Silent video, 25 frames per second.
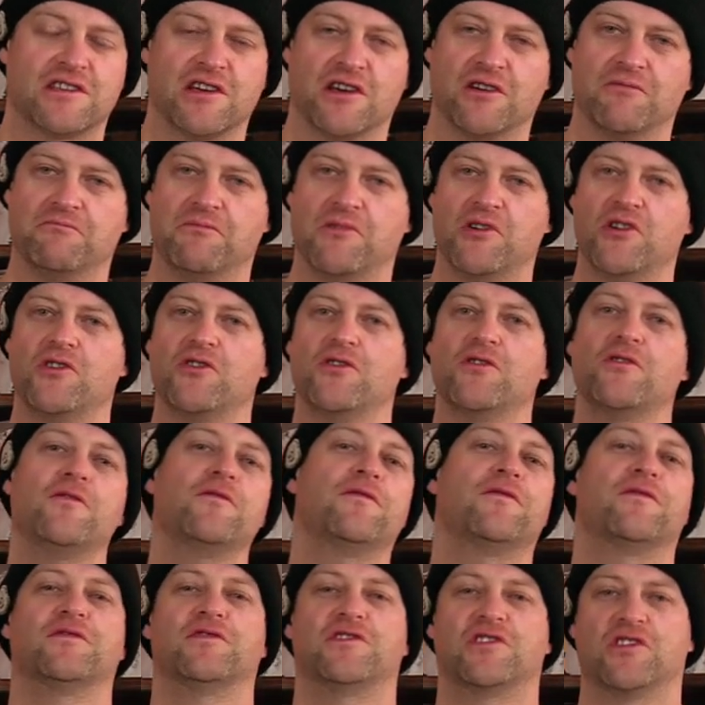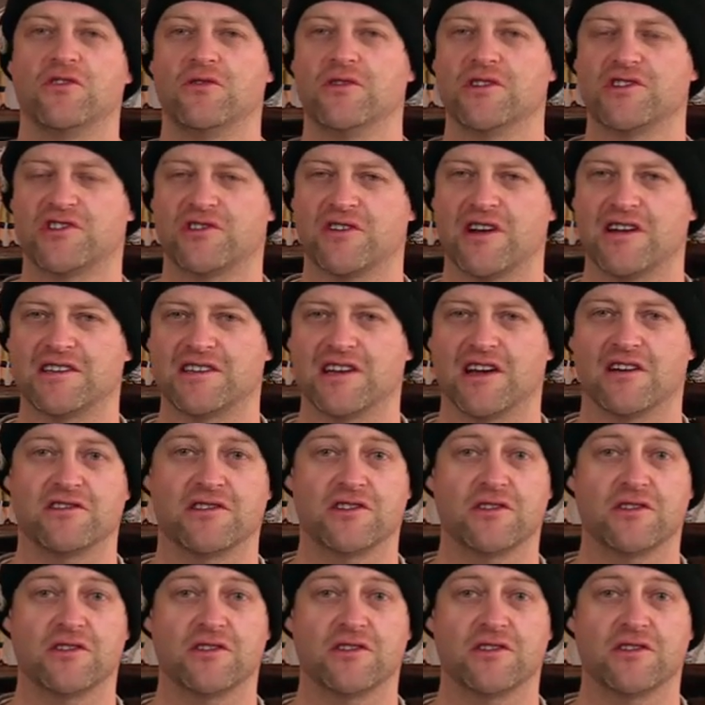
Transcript: to move to a shred town.